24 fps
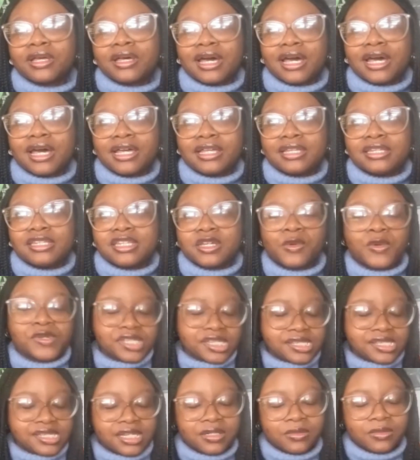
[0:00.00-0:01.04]
And it was
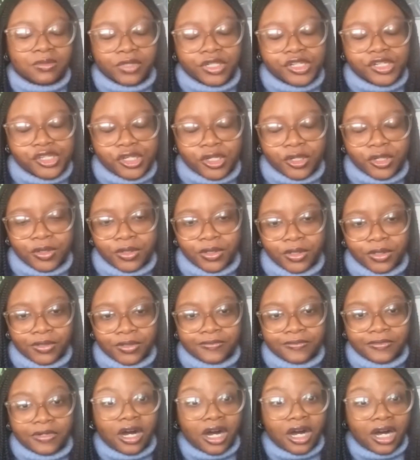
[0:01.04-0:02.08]
a celebration
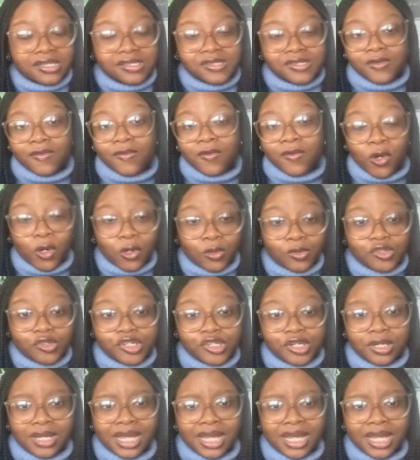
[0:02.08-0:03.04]
of arts, of culture.